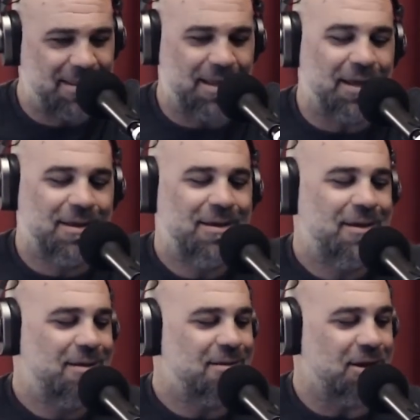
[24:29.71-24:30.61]
think,
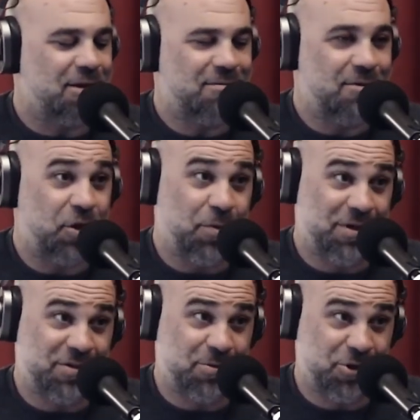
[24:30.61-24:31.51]
you know, you
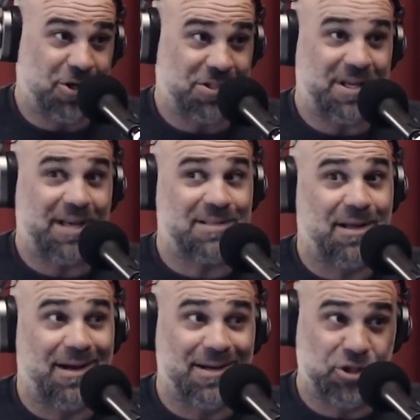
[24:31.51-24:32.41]
also charge a Tesla
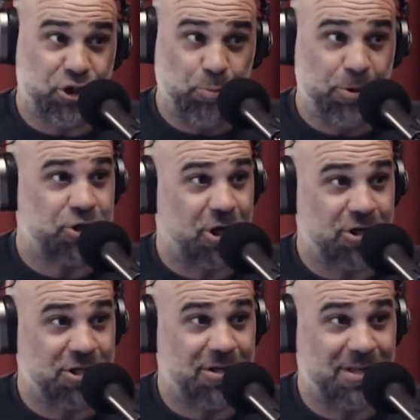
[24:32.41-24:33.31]
on a
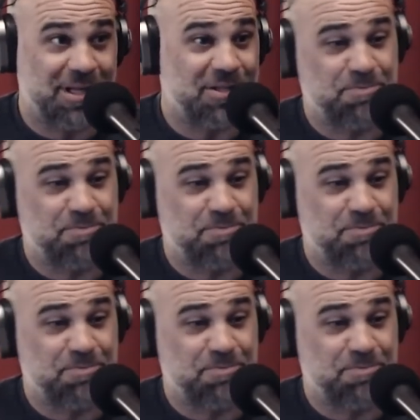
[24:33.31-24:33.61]
supercharger that well,